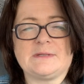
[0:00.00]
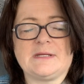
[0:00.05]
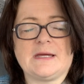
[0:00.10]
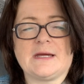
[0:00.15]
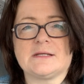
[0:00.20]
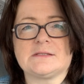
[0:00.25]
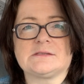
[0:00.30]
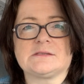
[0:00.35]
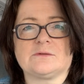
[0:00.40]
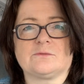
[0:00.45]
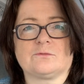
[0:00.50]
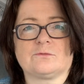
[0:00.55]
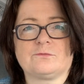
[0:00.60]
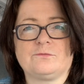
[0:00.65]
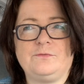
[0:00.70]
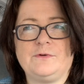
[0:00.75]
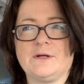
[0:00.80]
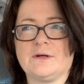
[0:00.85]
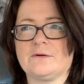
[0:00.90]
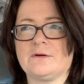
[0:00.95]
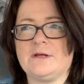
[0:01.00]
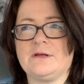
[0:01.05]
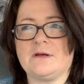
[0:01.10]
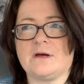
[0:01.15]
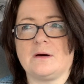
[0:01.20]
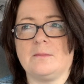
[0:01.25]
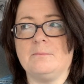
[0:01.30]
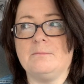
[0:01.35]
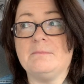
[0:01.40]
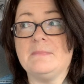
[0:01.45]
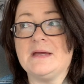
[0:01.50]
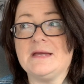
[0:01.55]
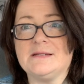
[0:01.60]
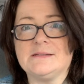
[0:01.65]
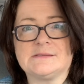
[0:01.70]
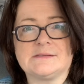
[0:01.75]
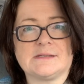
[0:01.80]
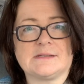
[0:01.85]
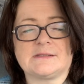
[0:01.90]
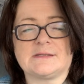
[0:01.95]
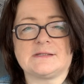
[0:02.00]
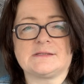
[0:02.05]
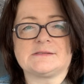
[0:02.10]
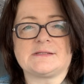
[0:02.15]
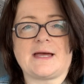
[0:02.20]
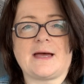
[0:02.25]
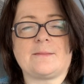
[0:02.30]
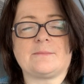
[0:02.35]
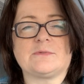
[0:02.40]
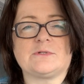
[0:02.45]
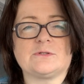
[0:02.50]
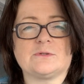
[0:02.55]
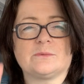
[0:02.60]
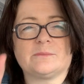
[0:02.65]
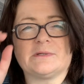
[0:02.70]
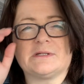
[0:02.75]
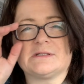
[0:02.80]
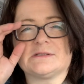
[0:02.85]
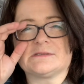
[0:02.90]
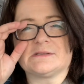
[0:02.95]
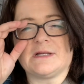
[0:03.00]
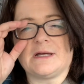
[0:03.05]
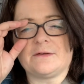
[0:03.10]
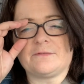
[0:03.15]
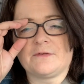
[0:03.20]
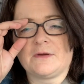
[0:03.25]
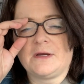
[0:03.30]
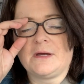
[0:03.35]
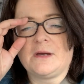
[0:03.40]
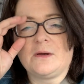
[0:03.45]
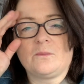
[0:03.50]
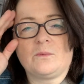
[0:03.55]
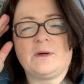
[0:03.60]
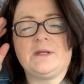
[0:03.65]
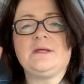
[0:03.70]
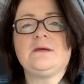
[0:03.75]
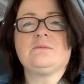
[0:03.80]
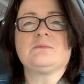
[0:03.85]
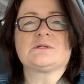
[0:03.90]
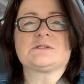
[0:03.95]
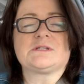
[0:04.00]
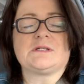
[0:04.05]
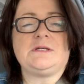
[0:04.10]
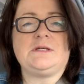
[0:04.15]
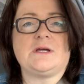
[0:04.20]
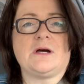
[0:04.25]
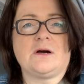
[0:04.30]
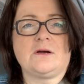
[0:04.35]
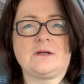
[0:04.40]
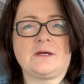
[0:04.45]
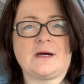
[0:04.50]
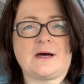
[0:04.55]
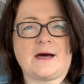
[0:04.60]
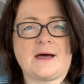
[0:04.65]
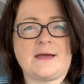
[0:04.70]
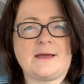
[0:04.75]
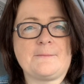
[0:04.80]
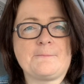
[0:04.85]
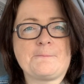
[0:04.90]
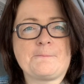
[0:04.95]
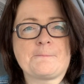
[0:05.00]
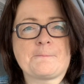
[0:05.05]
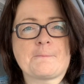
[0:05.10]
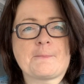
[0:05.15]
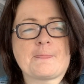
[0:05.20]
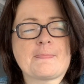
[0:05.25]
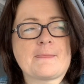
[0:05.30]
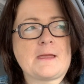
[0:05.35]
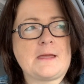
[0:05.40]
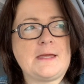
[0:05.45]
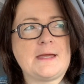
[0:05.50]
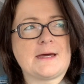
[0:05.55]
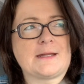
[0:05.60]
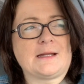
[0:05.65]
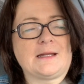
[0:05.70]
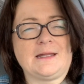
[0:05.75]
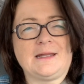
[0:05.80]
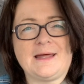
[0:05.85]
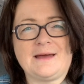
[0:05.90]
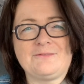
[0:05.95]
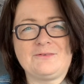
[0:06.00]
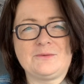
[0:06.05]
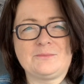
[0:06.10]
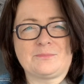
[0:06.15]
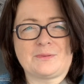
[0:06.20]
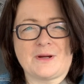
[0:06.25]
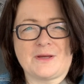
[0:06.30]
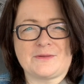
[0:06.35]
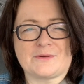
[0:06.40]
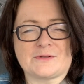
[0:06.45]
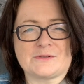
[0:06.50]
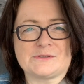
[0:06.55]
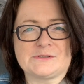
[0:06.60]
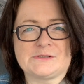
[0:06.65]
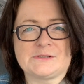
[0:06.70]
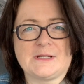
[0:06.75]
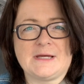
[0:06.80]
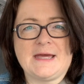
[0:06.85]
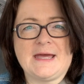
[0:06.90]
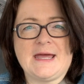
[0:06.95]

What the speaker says: And he had some very amazing things happen to him in his life. When he was a young guy, he had 11 brothers.